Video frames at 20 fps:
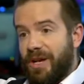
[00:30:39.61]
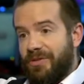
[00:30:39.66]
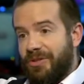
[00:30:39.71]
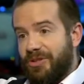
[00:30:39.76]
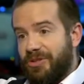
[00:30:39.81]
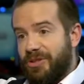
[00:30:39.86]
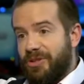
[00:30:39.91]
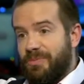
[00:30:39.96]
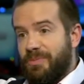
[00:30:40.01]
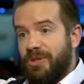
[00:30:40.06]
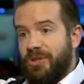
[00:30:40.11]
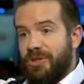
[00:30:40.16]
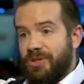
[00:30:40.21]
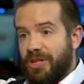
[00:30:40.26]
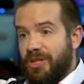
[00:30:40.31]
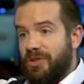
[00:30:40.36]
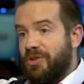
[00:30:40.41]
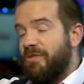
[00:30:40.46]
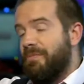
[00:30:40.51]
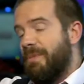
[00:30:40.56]
And the suspicion
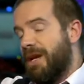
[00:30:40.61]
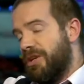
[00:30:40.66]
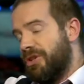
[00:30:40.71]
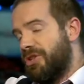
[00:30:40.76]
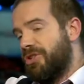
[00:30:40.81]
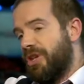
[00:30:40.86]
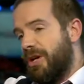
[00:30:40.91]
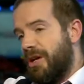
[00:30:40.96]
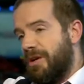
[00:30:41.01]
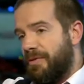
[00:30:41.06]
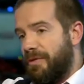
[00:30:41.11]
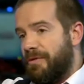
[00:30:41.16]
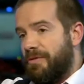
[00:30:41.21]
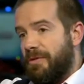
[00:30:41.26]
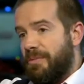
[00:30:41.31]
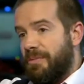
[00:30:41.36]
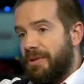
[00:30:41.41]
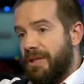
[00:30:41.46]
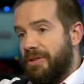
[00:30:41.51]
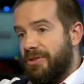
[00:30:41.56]
is you've made a show of it for
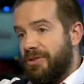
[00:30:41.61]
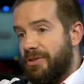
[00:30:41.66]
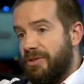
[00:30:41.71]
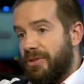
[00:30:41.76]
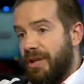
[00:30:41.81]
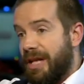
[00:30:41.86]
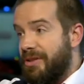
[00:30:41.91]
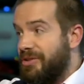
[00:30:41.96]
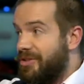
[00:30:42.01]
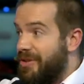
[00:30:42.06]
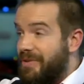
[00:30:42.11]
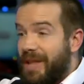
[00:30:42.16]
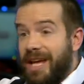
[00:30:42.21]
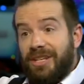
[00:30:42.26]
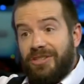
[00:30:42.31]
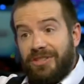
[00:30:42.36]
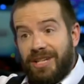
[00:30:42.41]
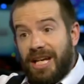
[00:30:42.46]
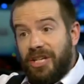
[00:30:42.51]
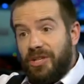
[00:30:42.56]
political ends. And that
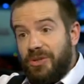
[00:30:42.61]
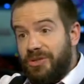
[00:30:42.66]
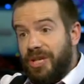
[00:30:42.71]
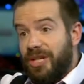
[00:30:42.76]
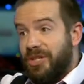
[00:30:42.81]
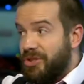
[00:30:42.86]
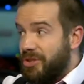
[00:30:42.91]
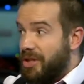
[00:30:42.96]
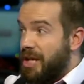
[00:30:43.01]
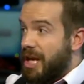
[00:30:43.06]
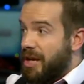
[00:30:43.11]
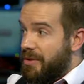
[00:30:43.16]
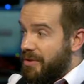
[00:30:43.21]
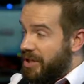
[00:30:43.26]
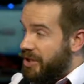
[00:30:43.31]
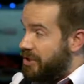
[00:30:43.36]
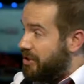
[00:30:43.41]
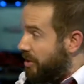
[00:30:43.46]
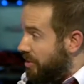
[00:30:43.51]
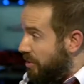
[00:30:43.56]
yes. is an accusation yes. that
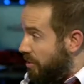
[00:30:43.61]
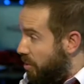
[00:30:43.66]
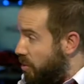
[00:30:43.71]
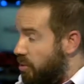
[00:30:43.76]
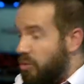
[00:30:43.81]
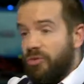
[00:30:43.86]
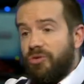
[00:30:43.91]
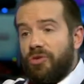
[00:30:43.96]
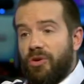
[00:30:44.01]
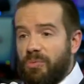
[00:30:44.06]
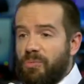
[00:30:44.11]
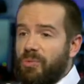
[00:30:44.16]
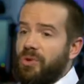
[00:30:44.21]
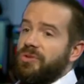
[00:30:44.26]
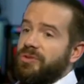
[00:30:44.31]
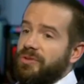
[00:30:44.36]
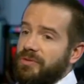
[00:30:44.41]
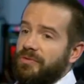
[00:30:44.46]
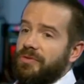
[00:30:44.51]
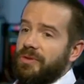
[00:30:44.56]
is going to haunt Tom
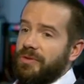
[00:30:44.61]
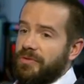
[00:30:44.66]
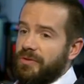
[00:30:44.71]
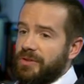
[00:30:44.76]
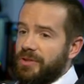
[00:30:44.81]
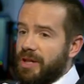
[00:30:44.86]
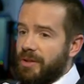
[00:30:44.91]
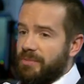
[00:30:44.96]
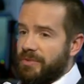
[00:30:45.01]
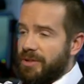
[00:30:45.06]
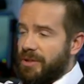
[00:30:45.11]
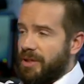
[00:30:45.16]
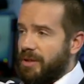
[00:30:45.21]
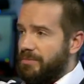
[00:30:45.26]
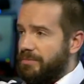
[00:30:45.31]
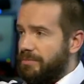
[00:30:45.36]
Watson for, okay. time to come.